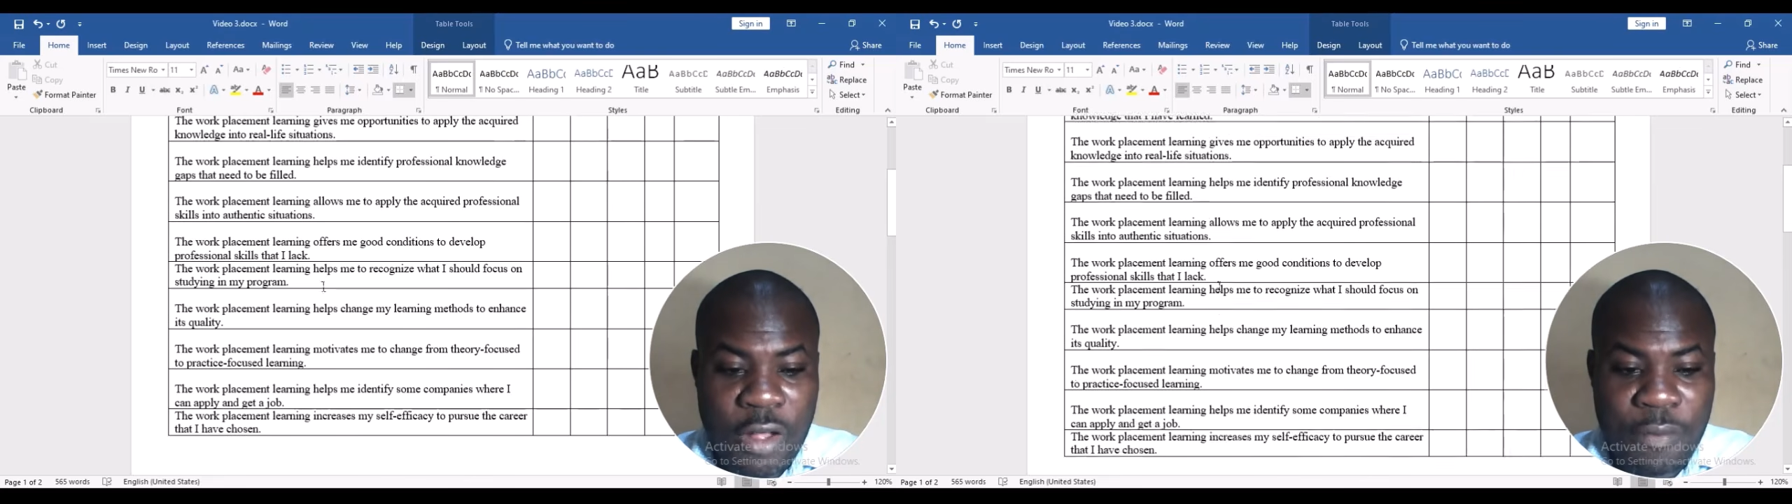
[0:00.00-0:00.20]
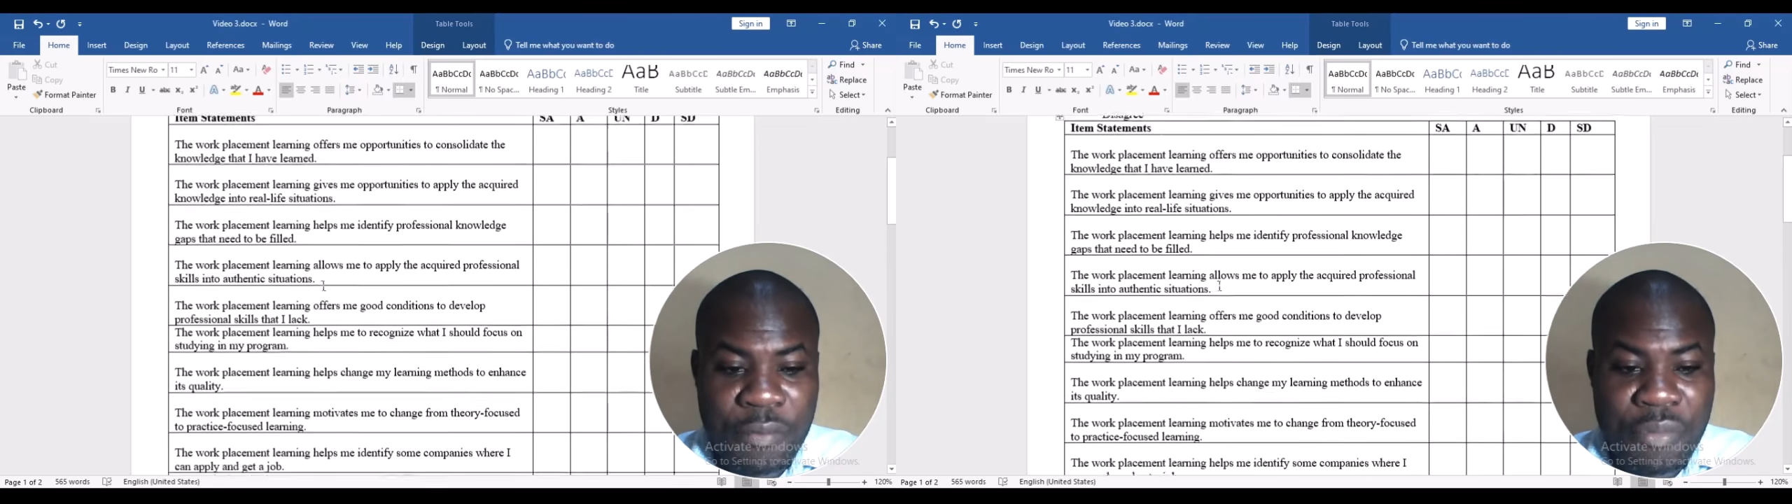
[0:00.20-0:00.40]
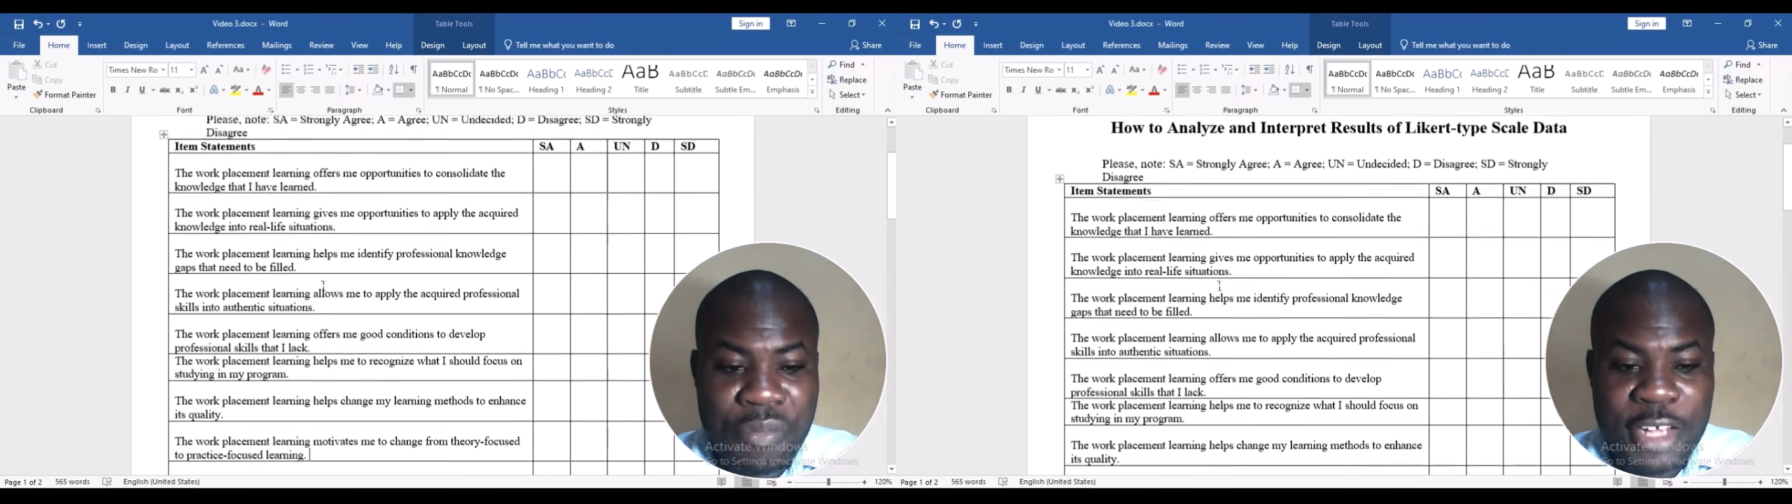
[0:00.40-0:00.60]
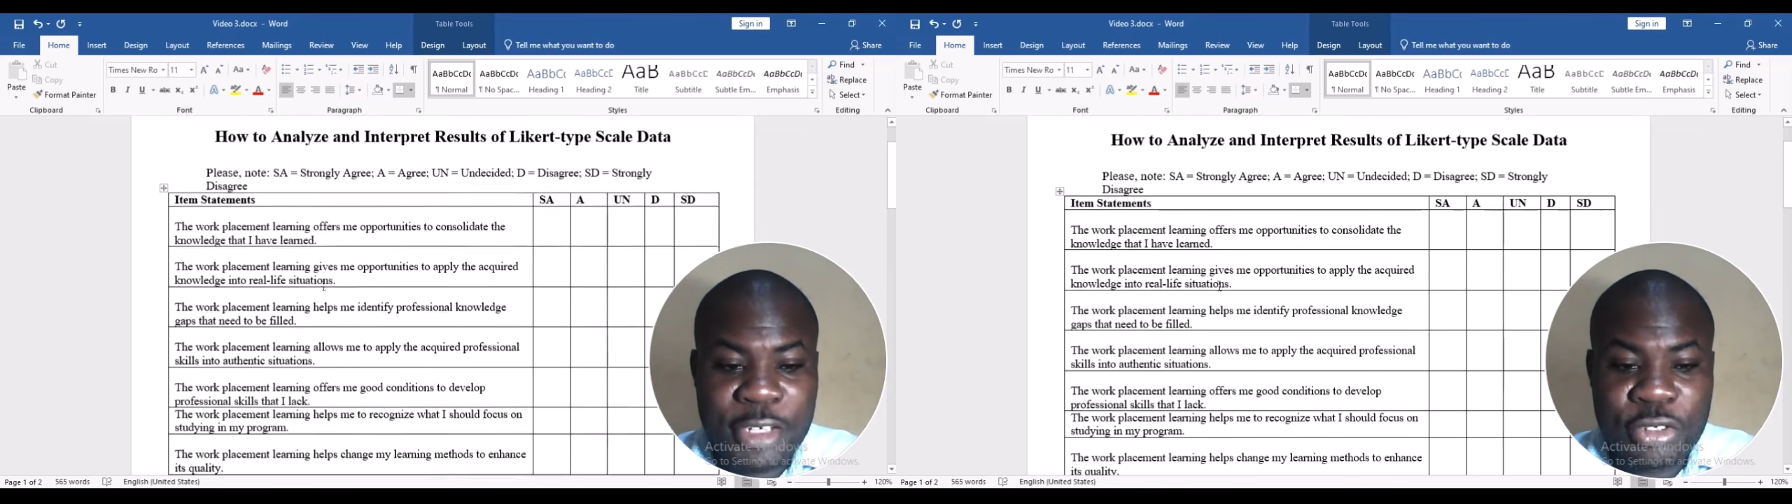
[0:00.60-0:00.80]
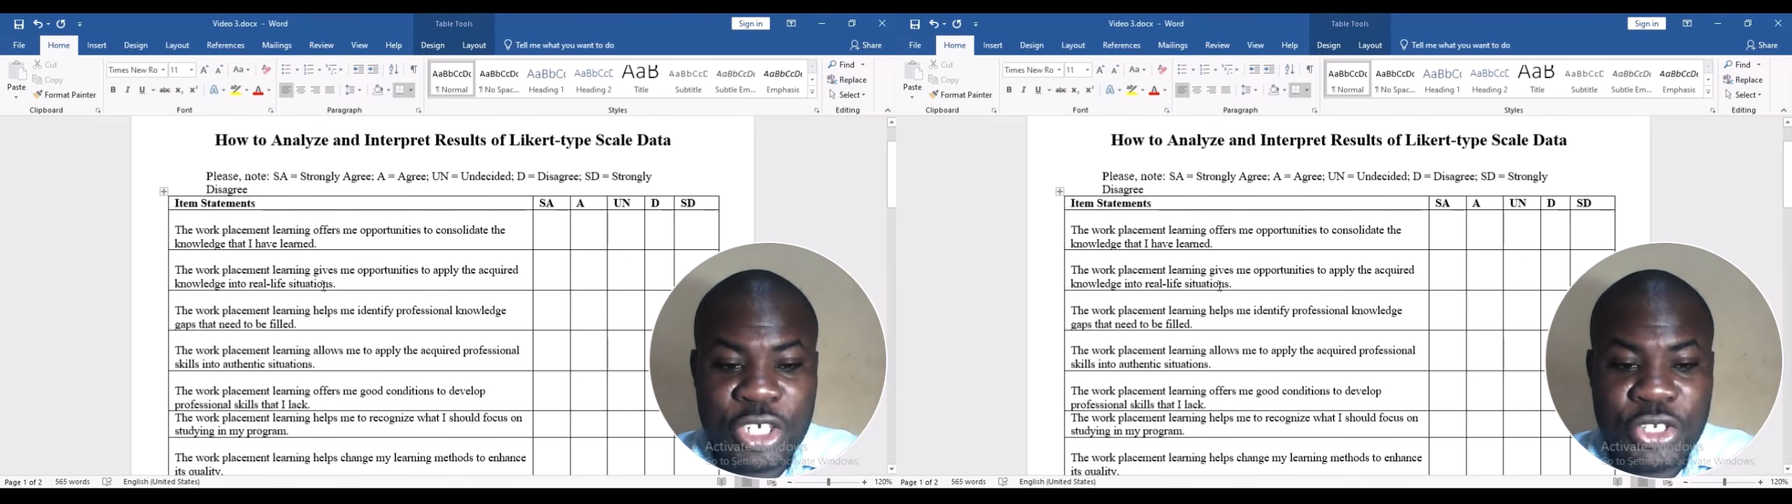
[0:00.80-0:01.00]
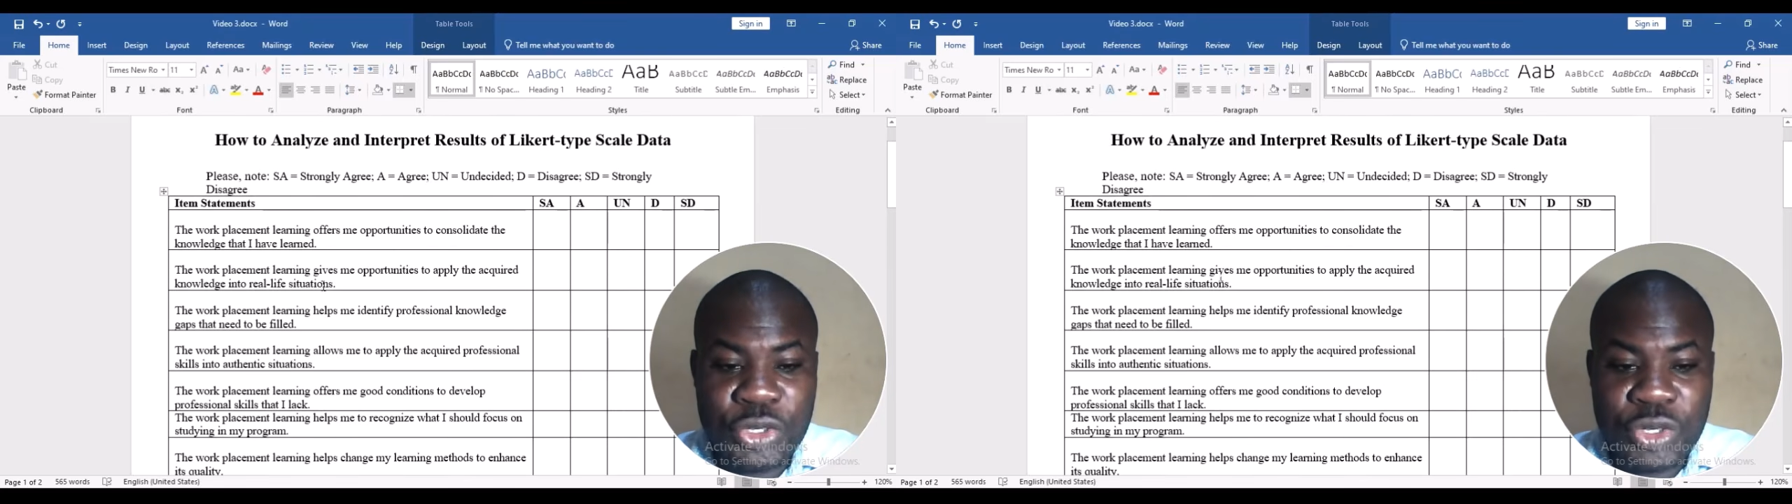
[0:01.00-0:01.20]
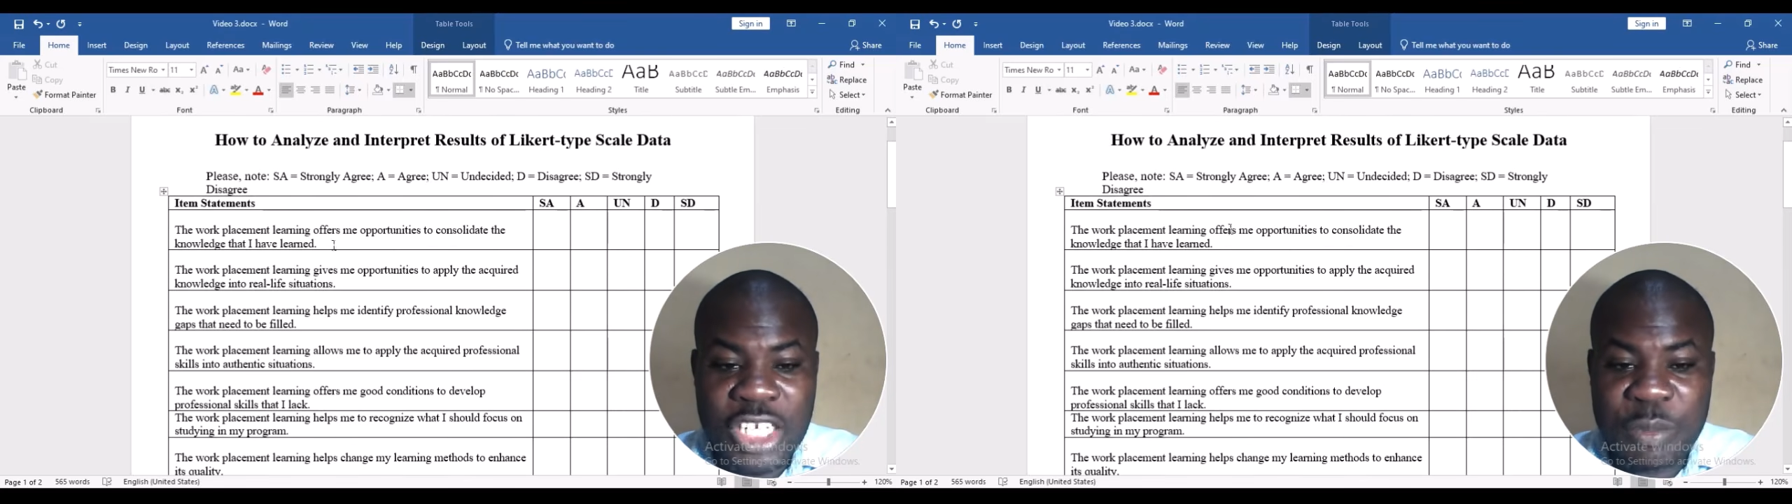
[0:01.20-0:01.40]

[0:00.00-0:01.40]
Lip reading: measuring students'